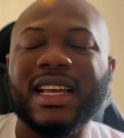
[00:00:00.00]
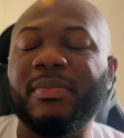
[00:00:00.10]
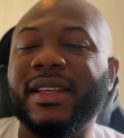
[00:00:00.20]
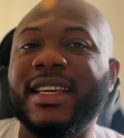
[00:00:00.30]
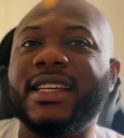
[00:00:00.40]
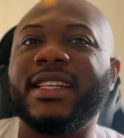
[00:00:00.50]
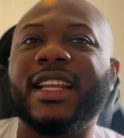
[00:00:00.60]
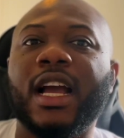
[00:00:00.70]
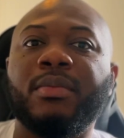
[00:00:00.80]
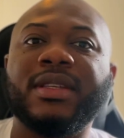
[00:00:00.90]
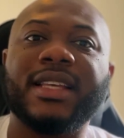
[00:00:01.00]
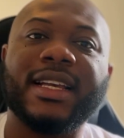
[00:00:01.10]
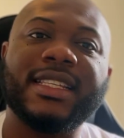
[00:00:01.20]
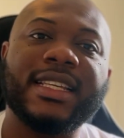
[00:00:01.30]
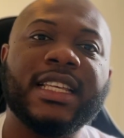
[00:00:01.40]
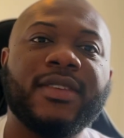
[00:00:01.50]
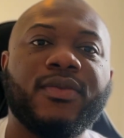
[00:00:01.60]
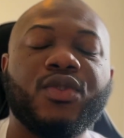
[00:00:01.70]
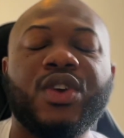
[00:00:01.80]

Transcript: application can be successful,